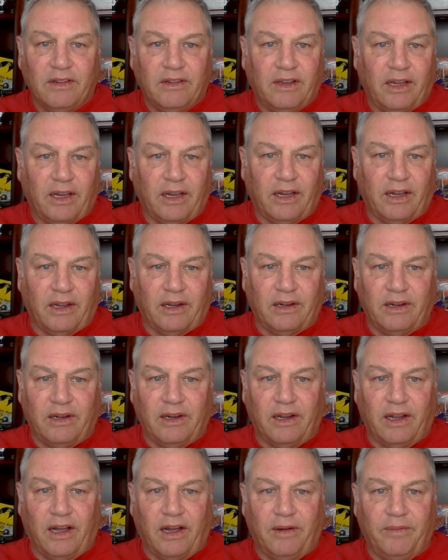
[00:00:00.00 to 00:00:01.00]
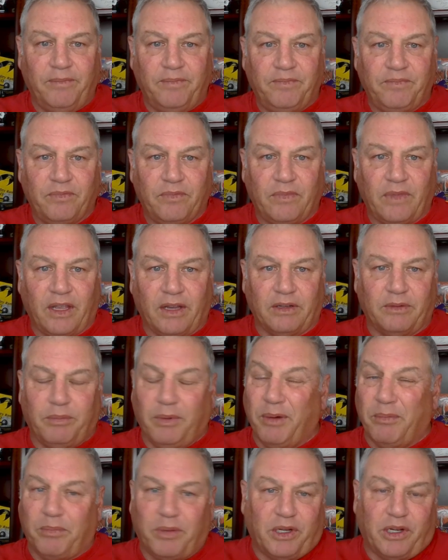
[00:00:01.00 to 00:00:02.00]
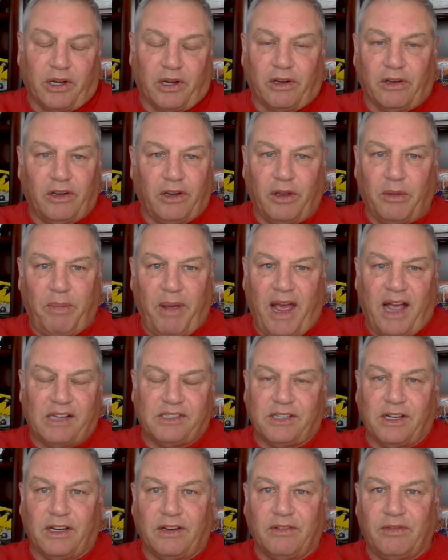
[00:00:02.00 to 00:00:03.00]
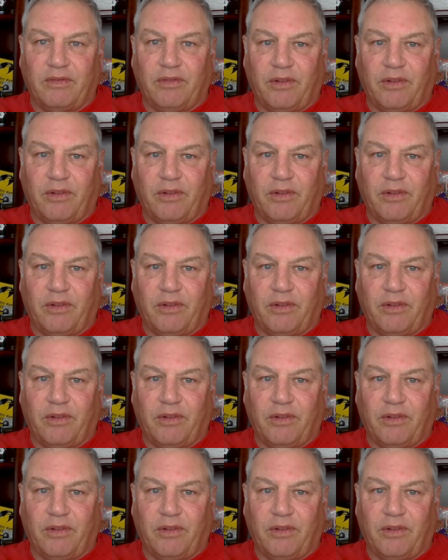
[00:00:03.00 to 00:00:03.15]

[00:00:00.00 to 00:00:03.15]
And in particular, the passing,